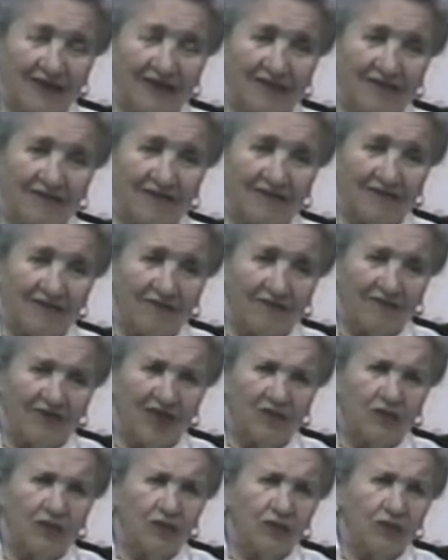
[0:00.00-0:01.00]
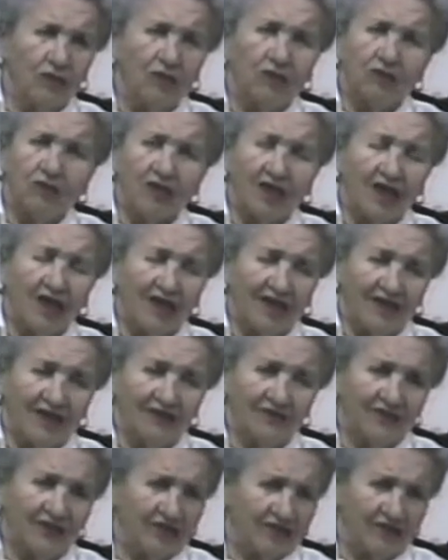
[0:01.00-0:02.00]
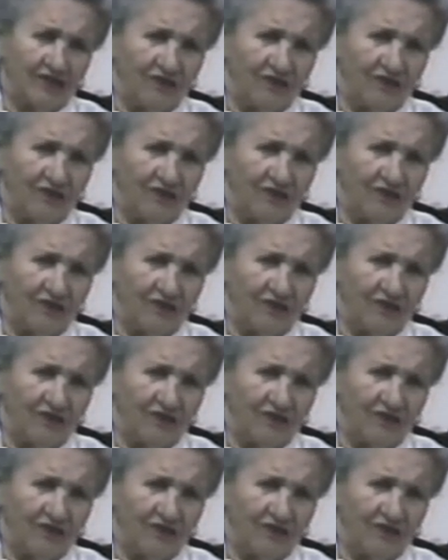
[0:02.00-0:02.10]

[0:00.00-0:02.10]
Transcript: and uh, they were all carved